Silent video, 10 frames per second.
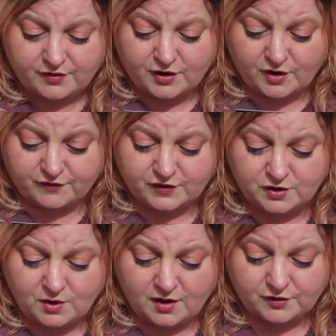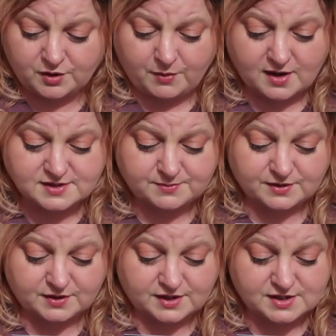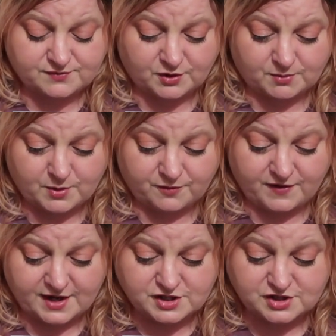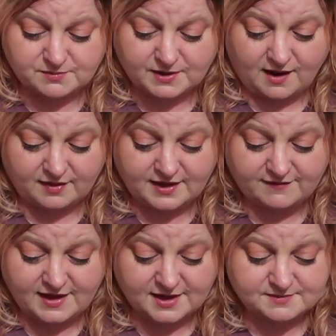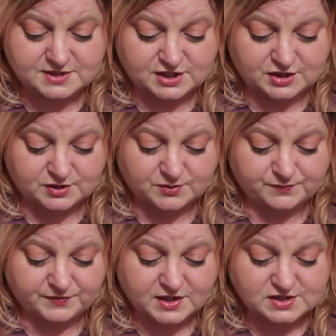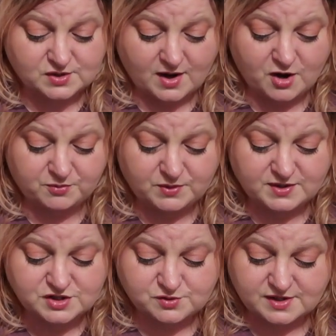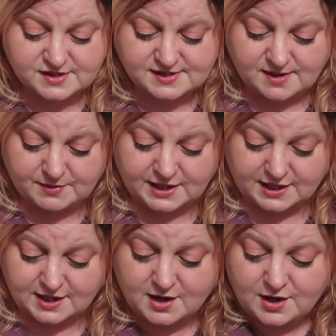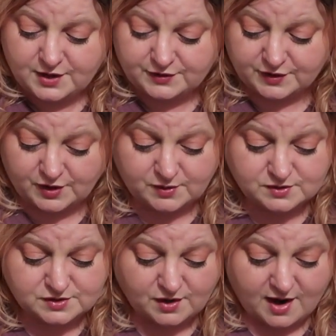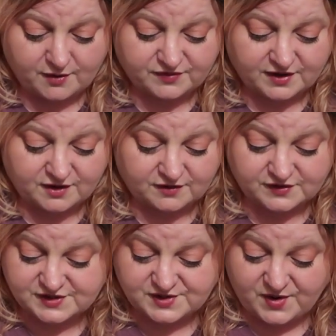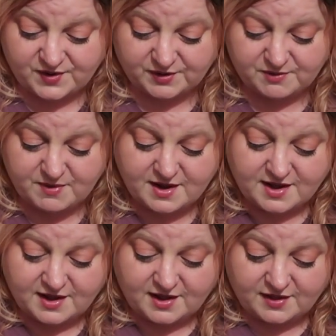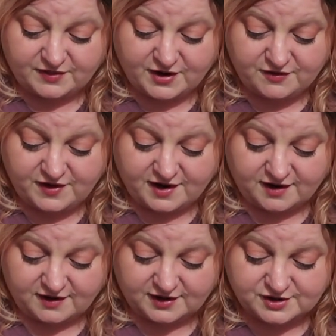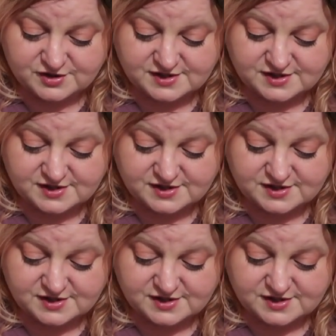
There are a few other possibilities for her motivation, but I'll leave that up to you. So I hope you enjoy The Summoning. The ghosts are out there this autumn. They're there, you